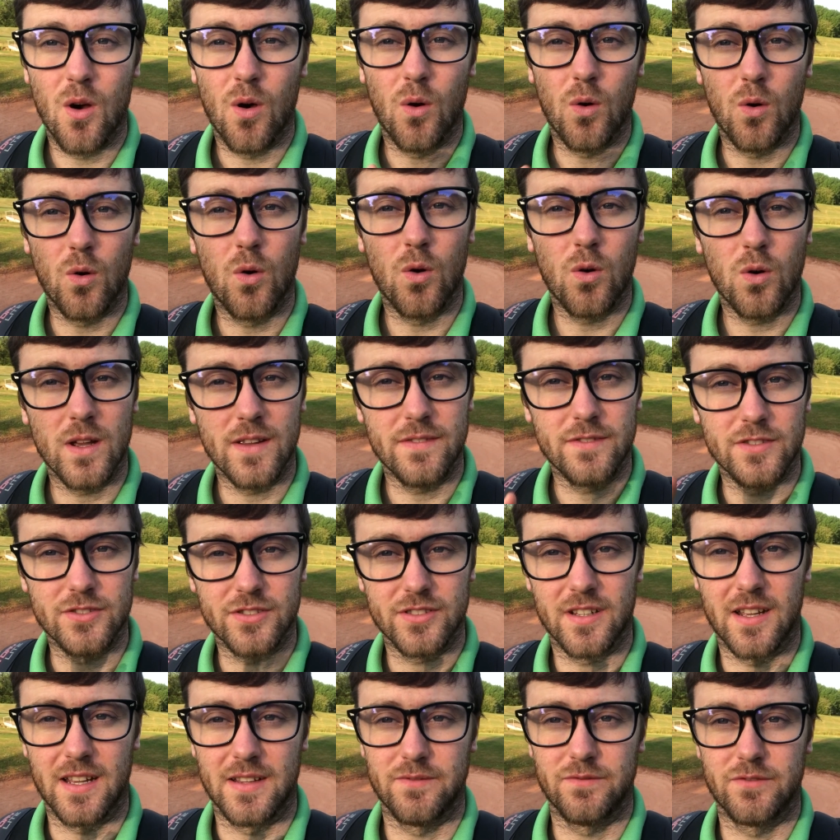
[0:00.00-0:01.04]
or if you're
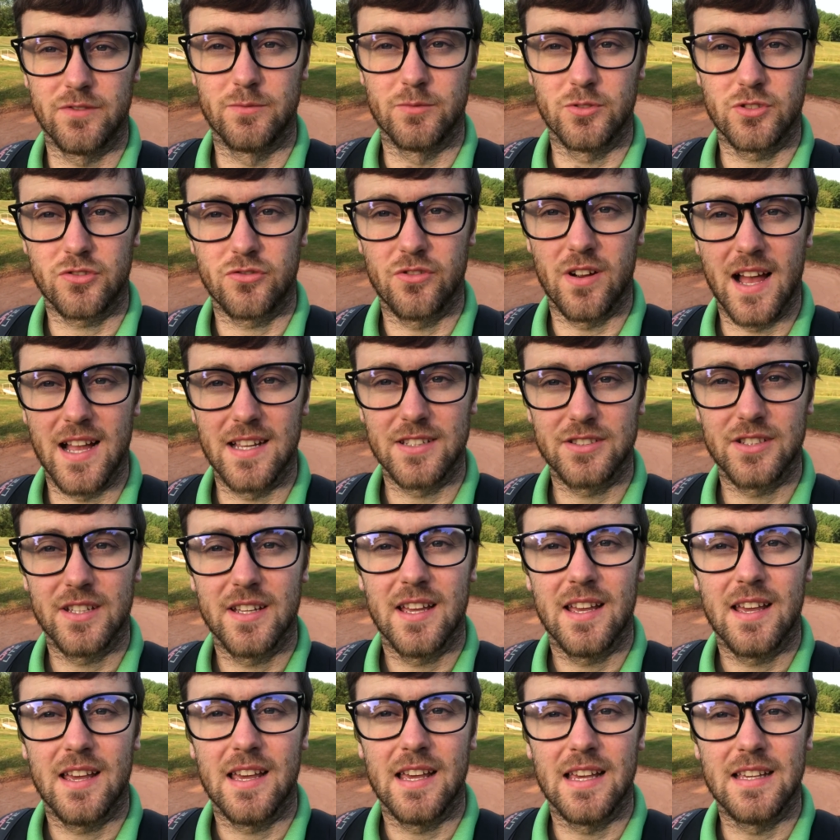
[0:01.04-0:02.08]
starting from scratch,
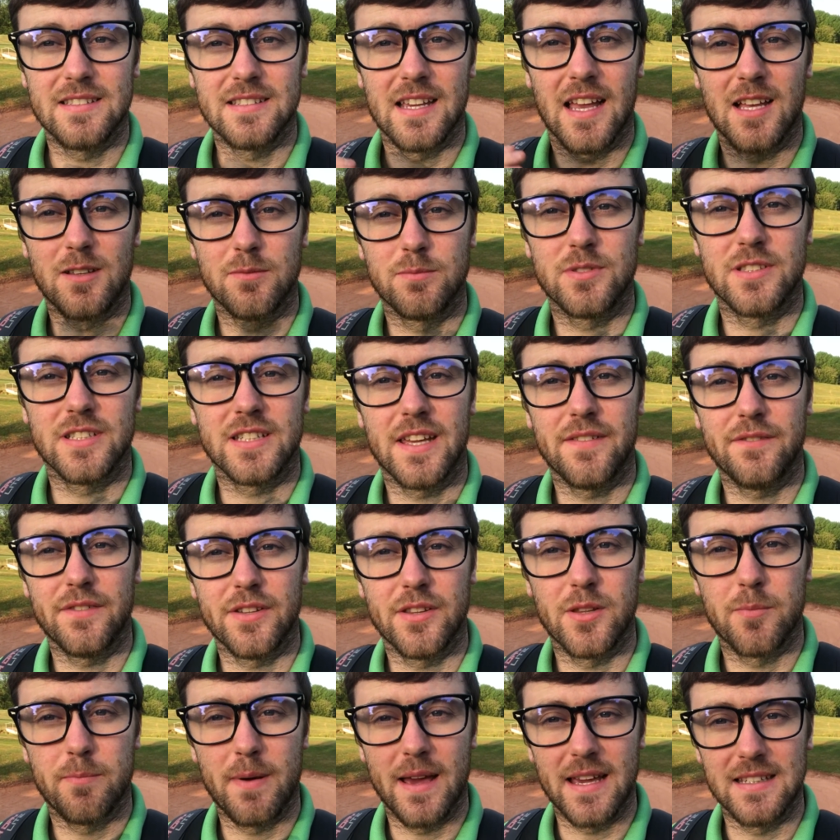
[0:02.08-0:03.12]
it's helped to give you
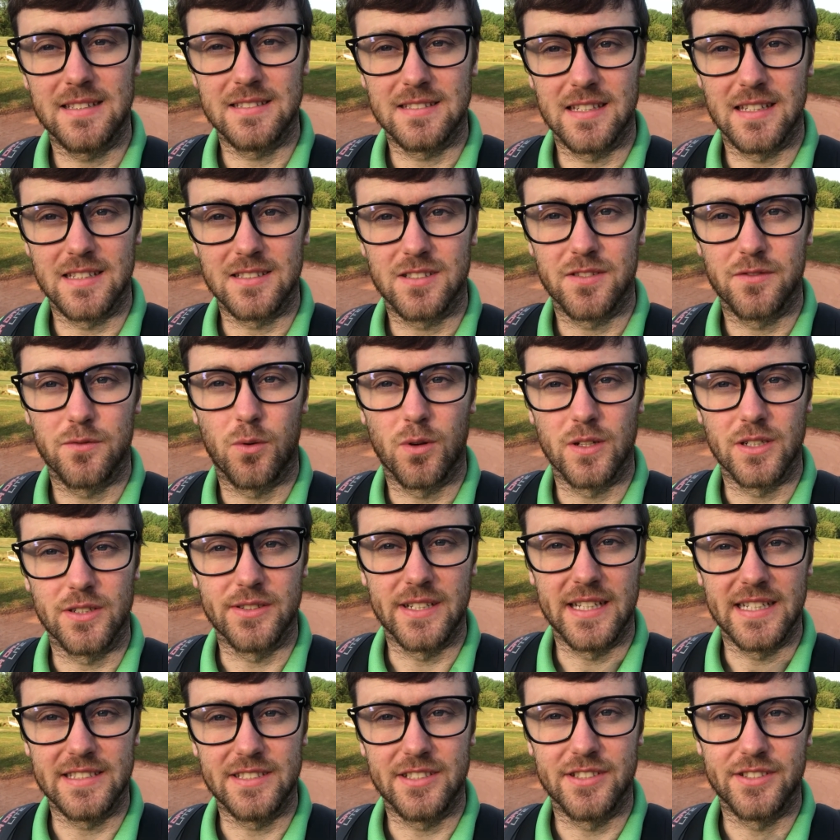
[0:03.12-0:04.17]
the basics of what you
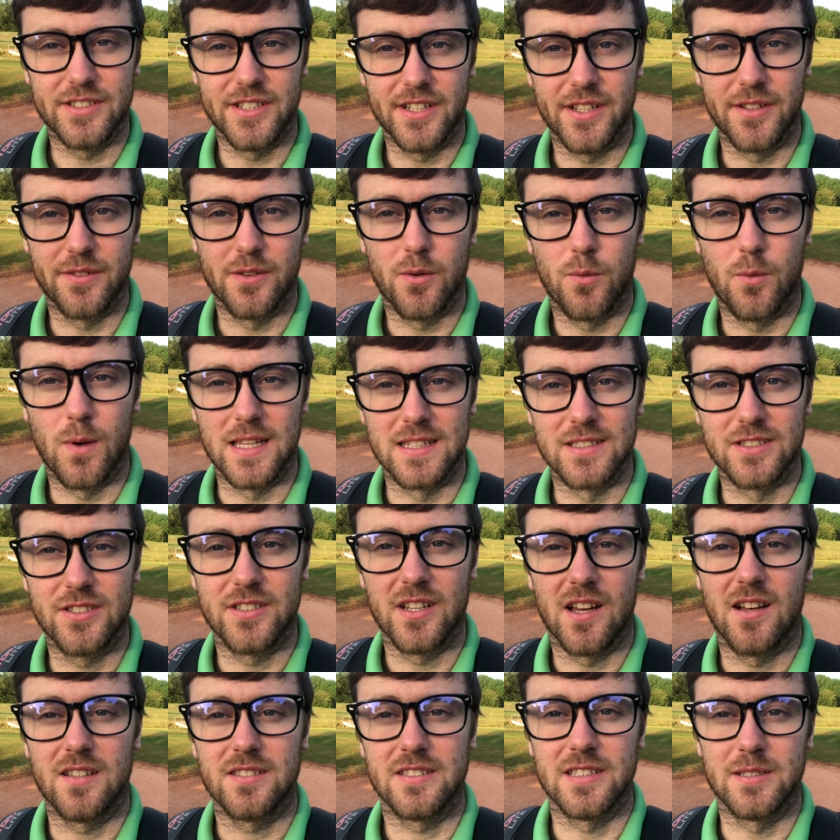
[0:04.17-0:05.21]
need to do when
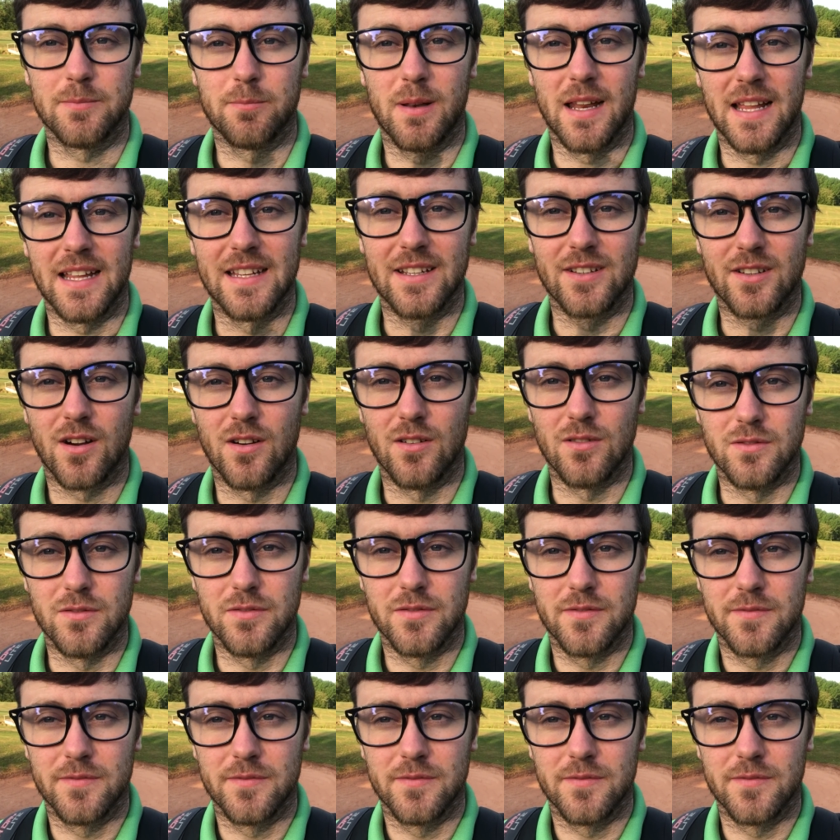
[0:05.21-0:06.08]
starting playing golf.